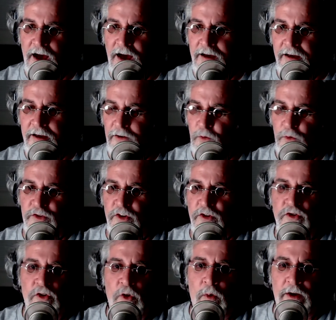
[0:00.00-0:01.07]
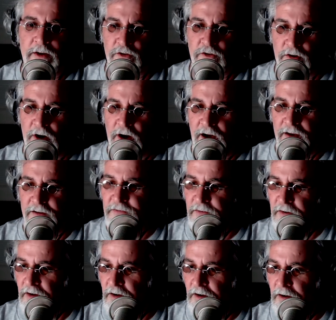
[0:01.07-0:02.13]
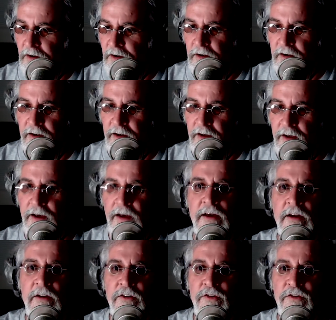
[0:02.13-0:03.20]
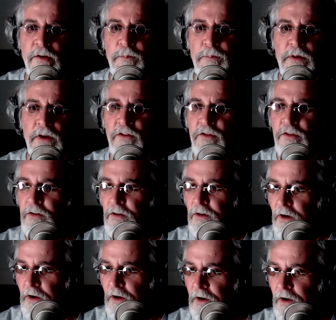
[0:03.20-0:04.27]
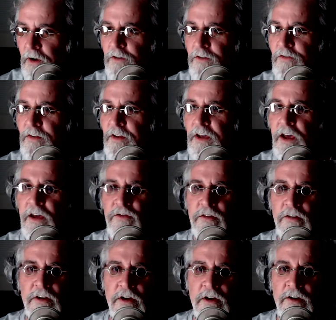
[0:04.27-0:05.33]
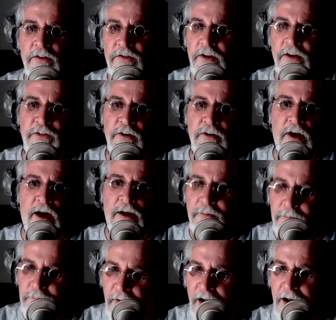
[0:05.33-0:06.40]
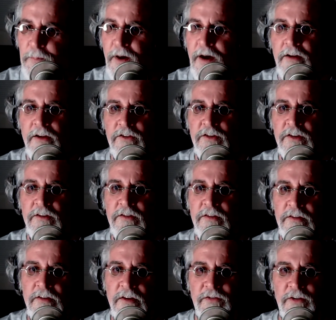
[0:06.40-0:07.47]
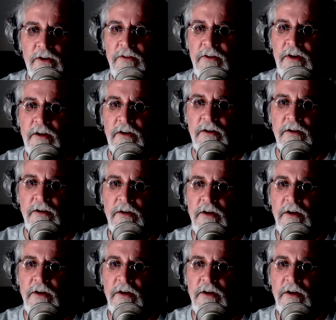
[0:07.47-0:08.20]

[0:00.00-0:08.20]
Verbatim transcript: I, it was a joy to drive. Uh, here's a picture, just in case you're curious, and if you're not, my apologies if you don't care.